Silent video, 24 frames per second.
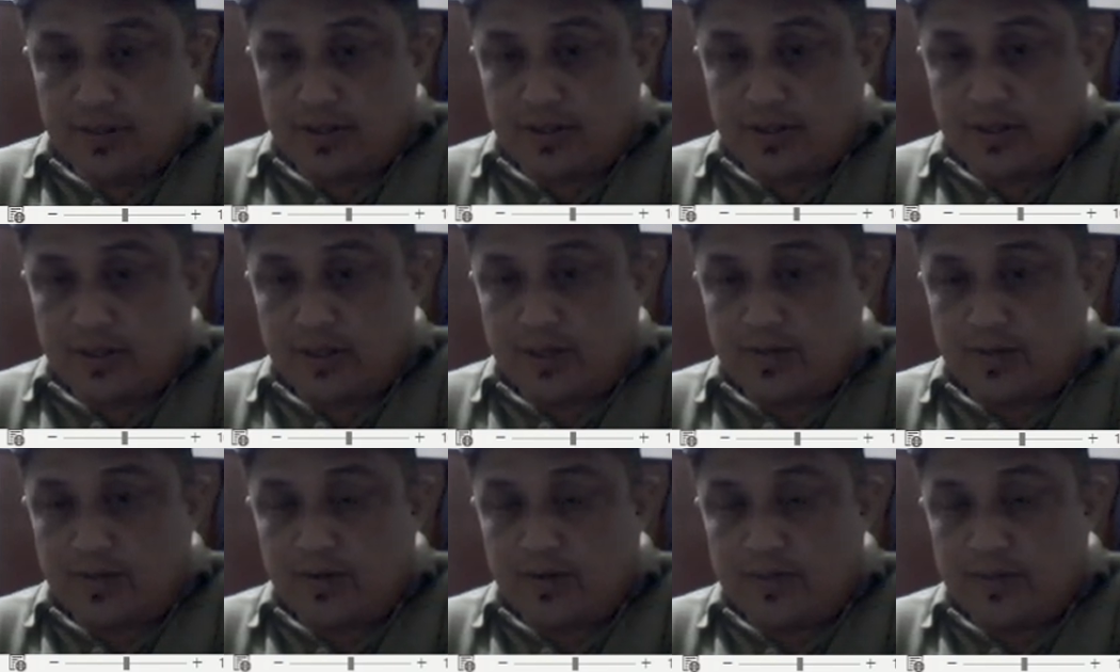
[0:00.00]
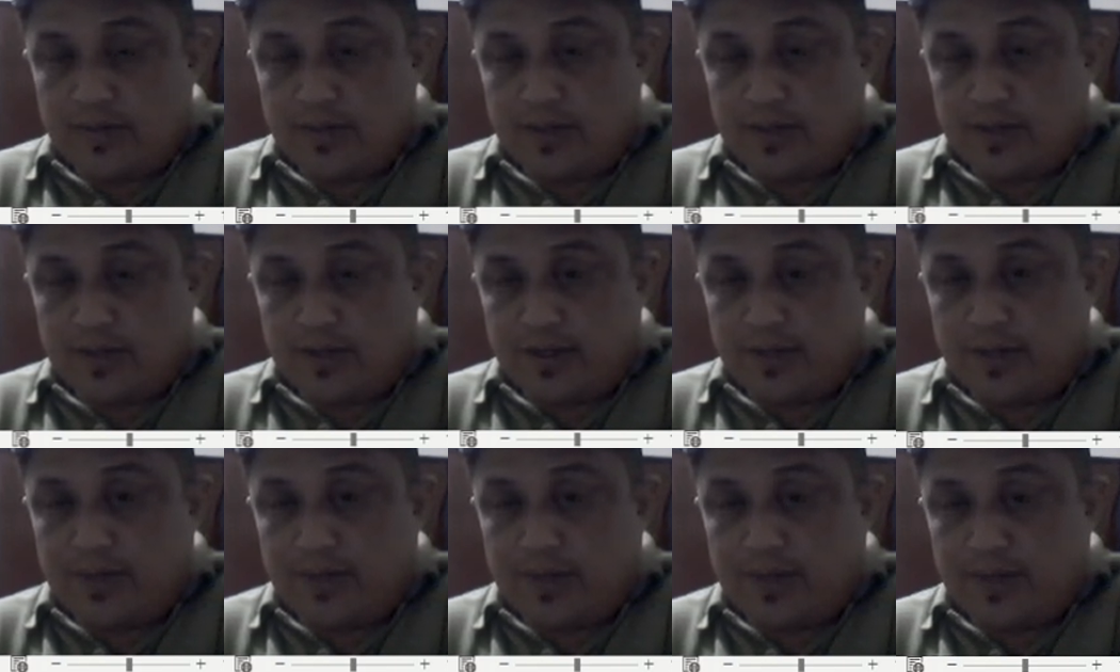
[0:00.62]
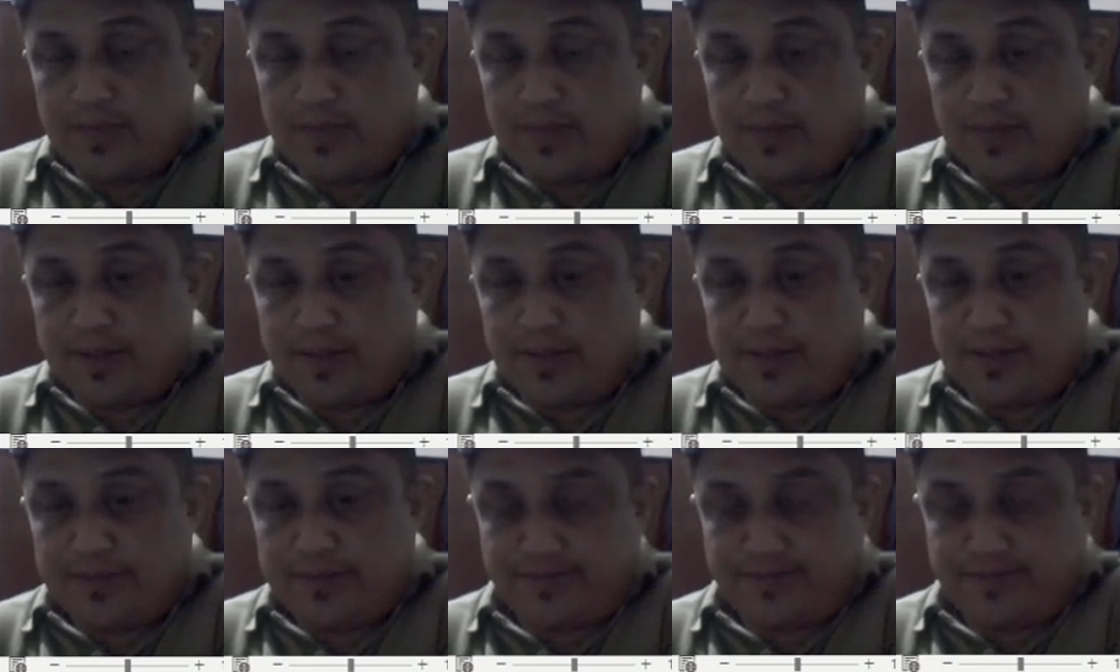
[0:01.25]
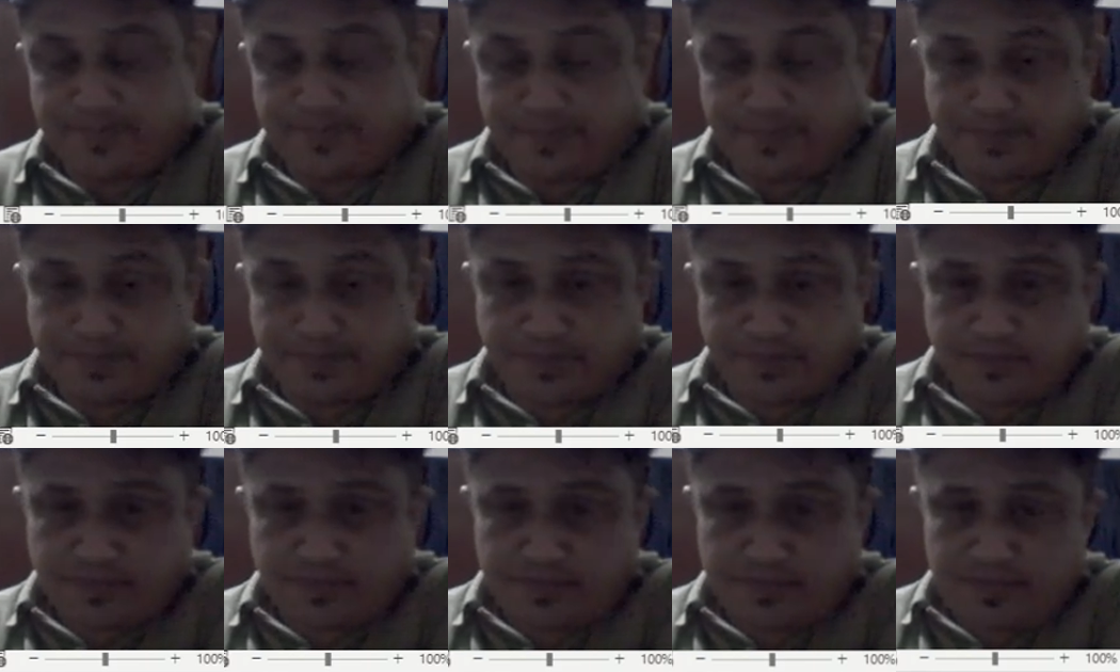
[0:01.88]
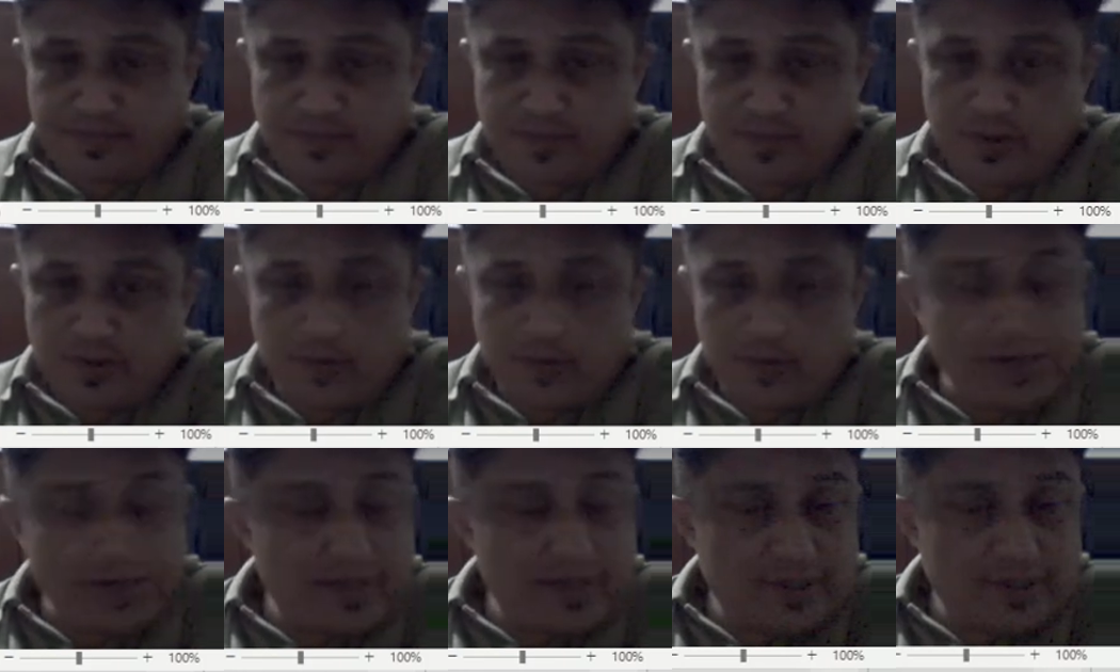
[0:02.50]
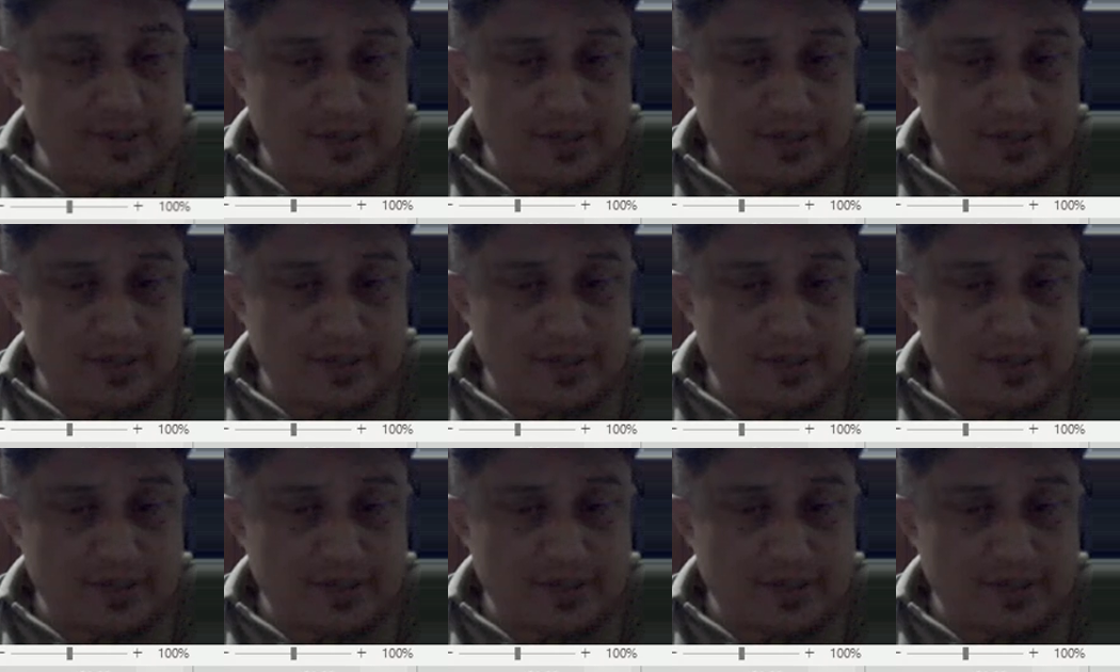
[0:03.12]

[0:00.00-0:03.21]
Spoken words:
curriculum development. Why this